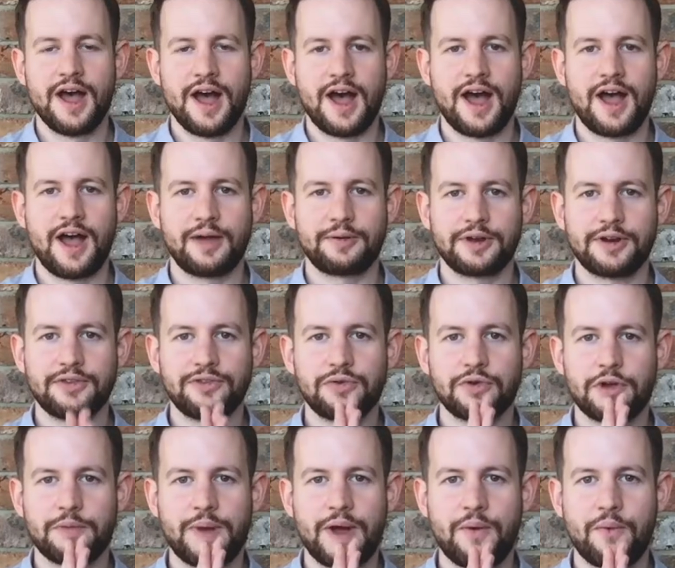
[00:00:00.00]
I'm going to
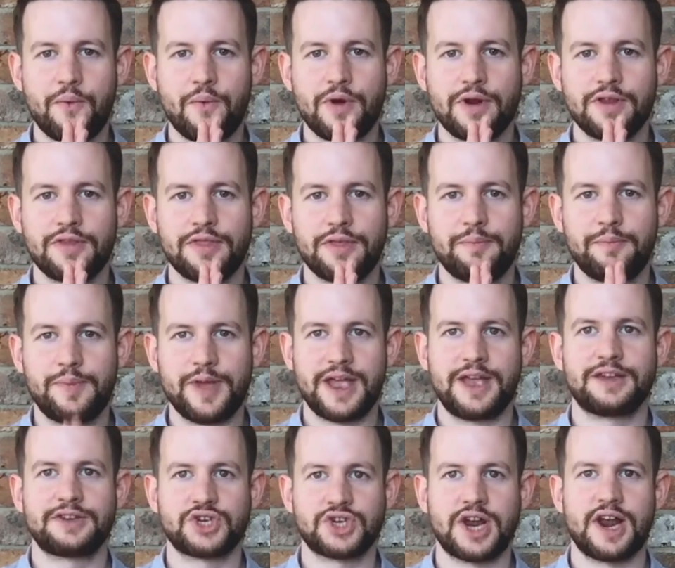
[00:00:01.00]
talk about one of the
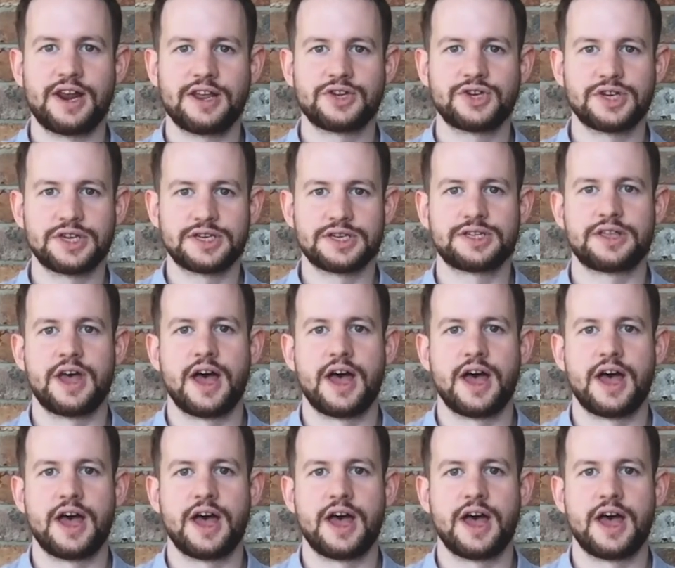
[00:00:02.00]
biggest challenges